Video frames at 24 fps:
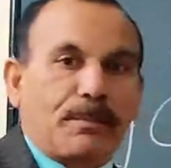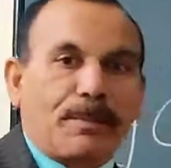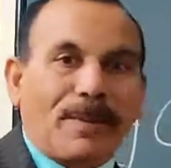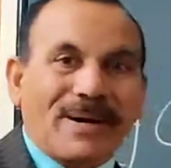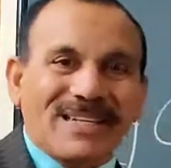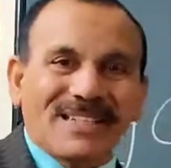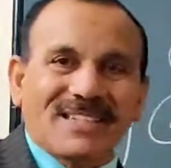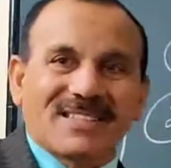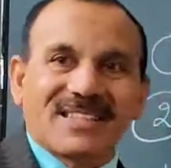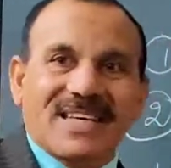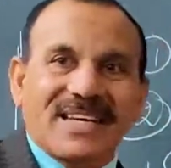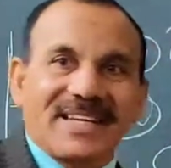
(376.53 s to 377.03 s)

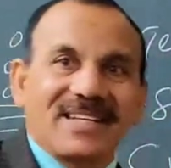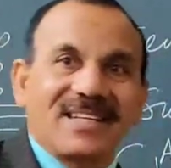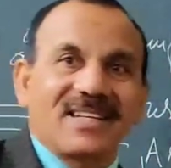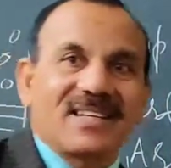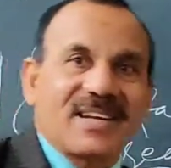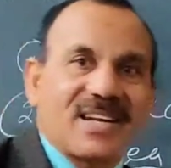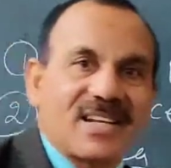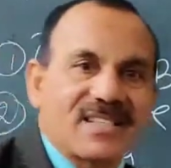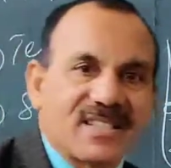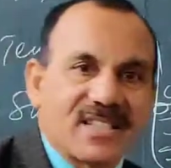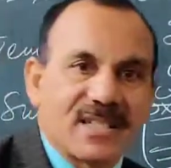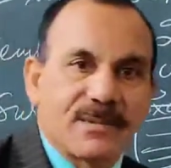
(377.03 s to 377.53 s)
but the
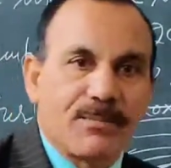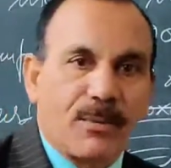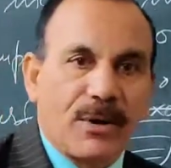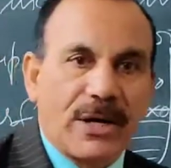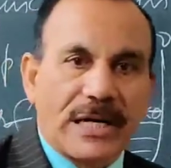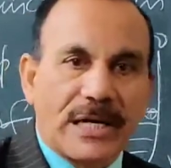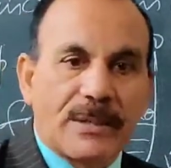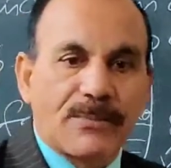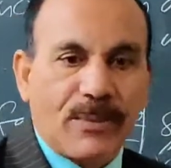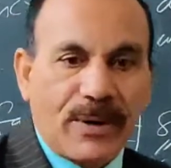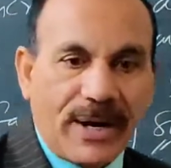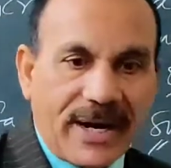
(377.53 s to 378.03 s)
increase in
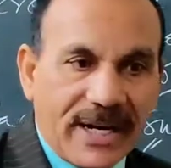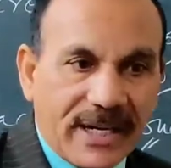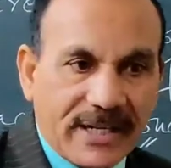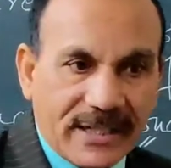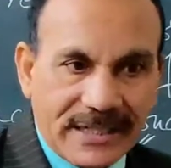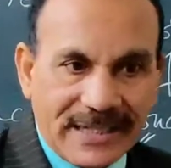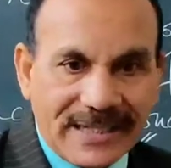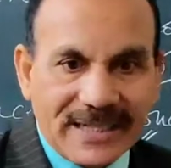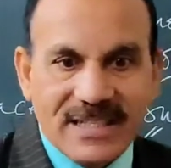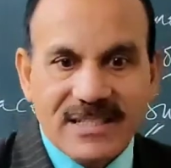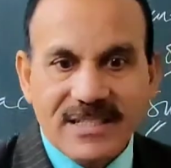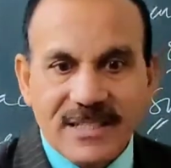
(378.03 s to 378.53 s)
boiling point
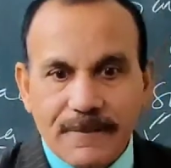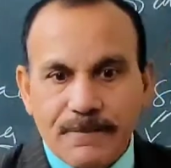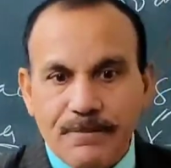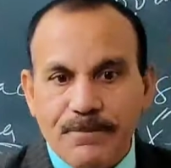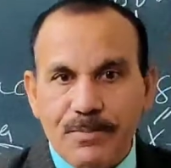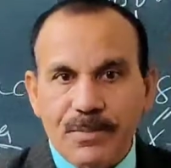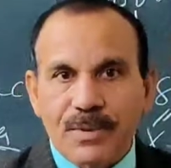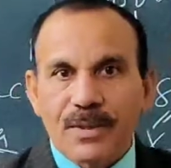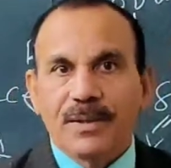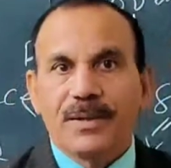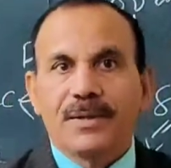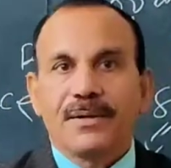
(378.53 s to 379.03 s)
is
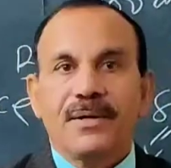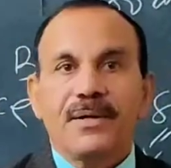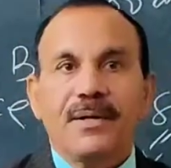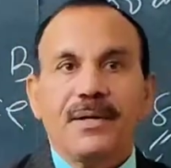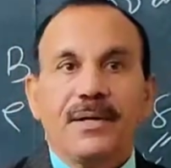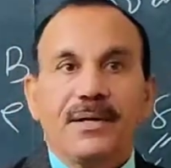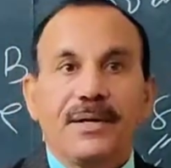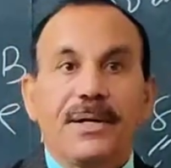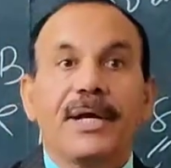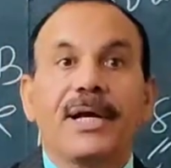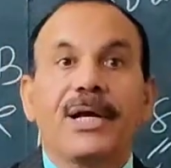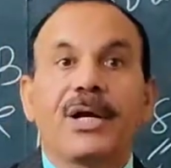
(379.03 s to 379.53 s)

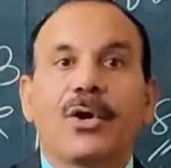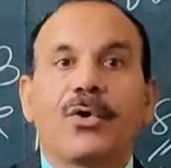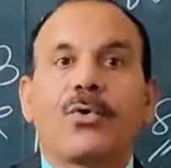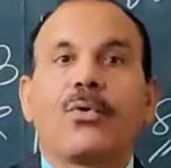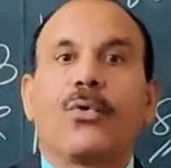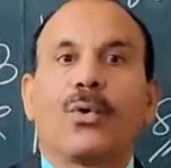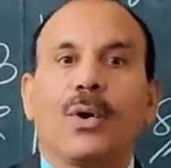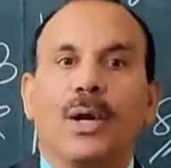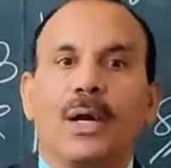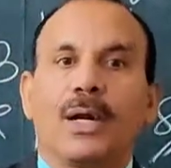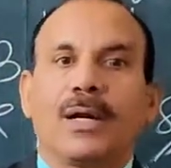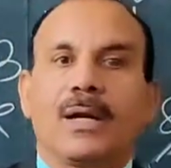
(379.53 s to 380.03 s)

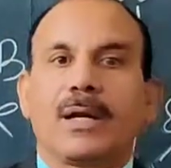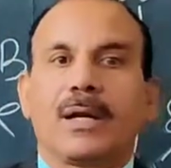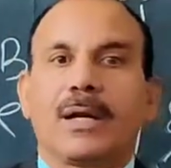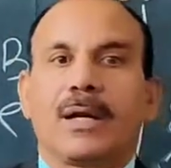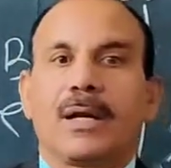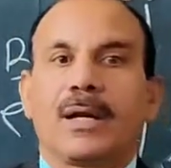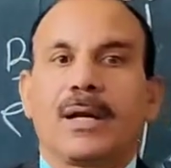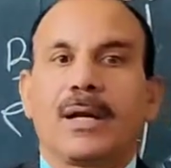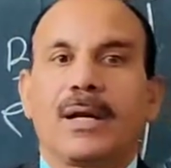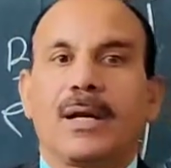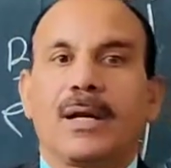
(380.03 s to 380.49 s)
equal.